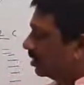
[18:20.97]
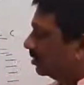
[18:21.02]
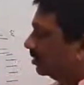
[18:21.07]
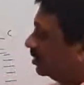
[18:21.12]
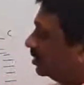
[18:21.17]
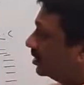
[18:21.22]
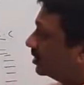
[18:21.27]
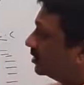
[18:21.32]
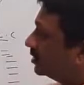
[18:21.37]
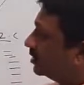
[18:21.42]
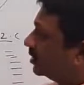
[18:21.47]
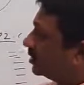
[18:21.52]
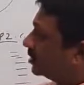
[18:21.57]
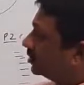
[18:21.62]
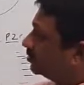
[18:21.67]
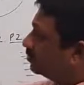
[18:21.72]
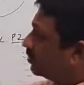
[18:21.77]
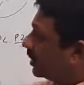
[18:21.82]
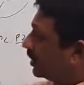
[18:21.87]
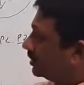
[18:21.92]

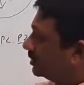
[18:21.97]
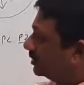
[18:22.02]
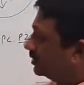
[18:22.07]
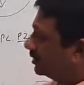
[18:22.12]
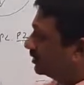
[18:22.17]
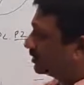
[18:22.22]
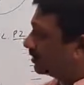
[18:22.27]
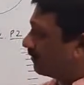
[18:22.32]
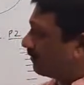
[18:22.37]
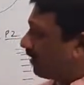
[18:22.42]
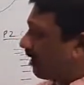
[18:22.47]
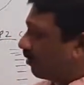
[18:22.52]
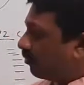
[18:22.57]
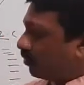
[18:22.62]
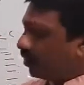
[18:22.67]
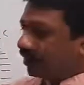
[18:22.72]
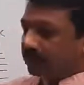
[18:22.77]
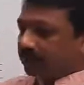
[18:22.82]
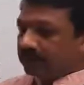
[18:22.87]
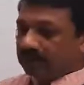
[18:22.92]
this space is
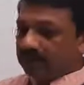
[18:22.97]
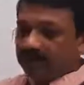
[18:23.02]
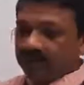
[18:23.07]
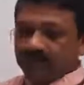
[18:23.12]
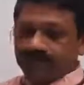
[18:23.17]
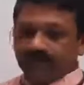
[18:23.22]
evacuated.